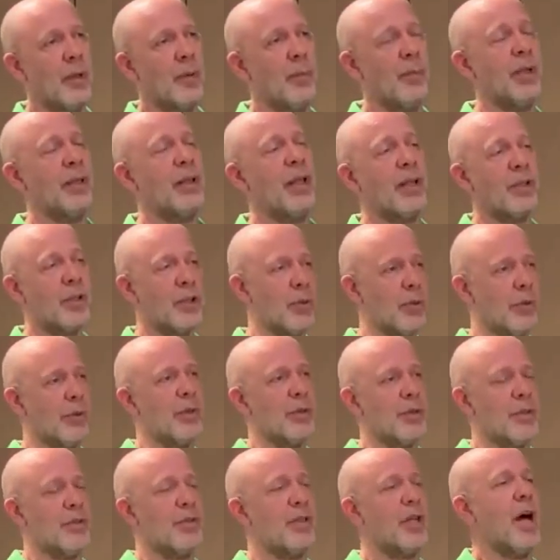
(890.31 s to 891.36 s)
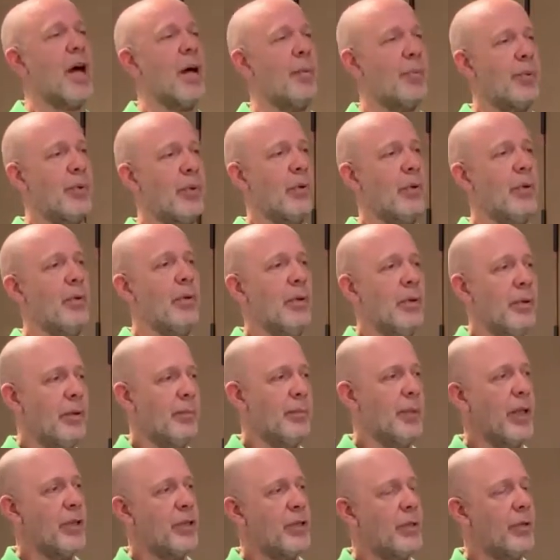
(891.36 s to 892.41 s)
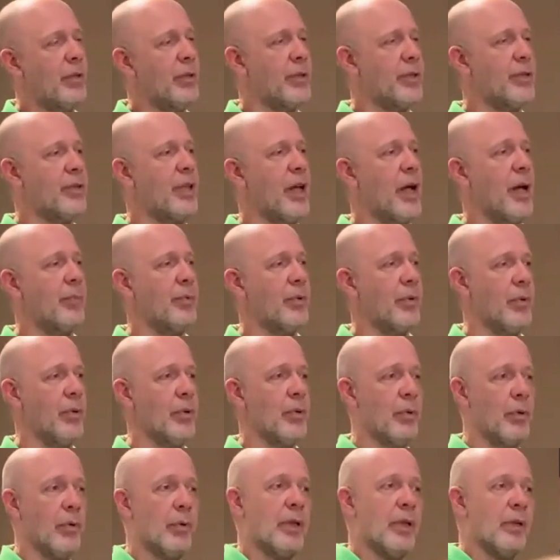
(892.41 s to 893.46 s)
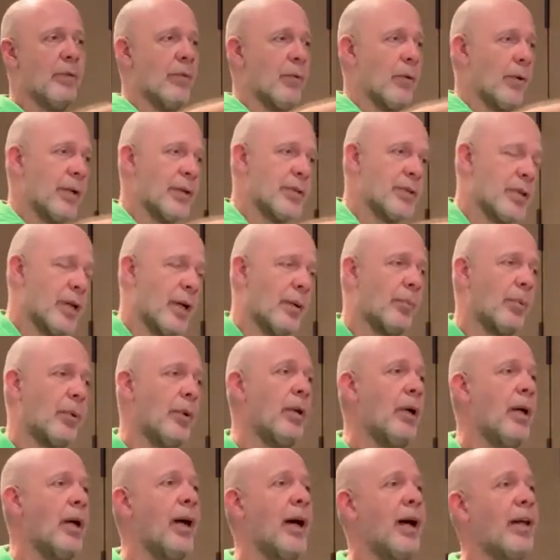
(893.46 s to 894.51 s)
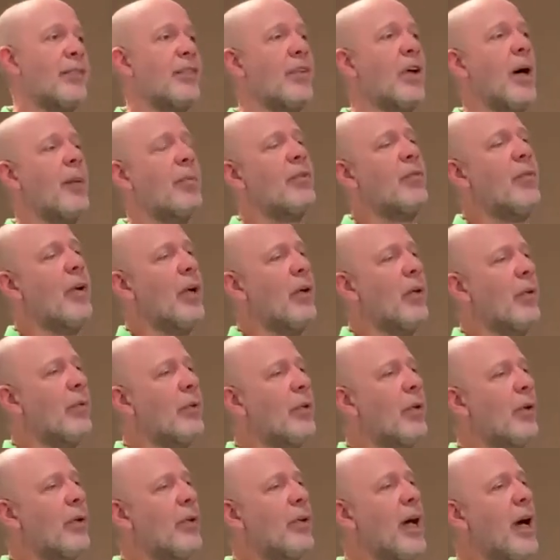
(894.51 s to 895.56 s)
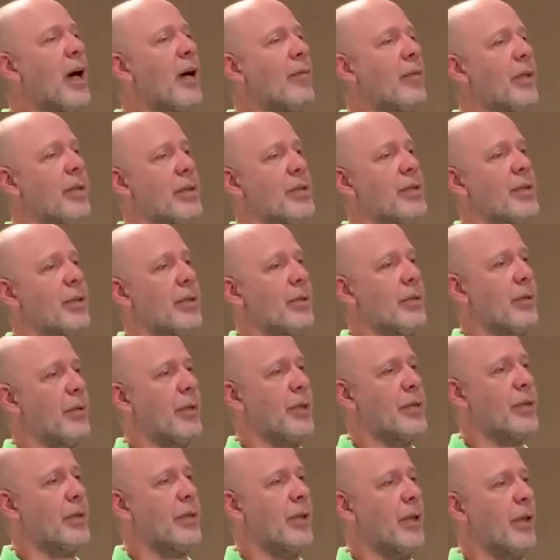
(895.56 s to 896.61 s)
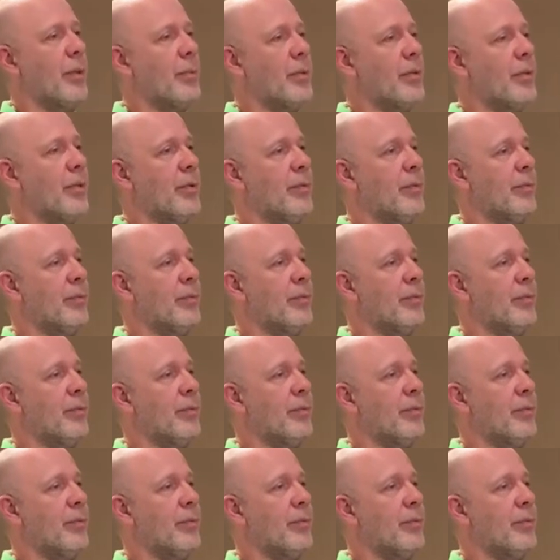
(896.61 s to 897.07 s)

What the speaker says: But that shouldn't stop you. That shouldn't stop you. You can, for example, adapt one of your novels into a script.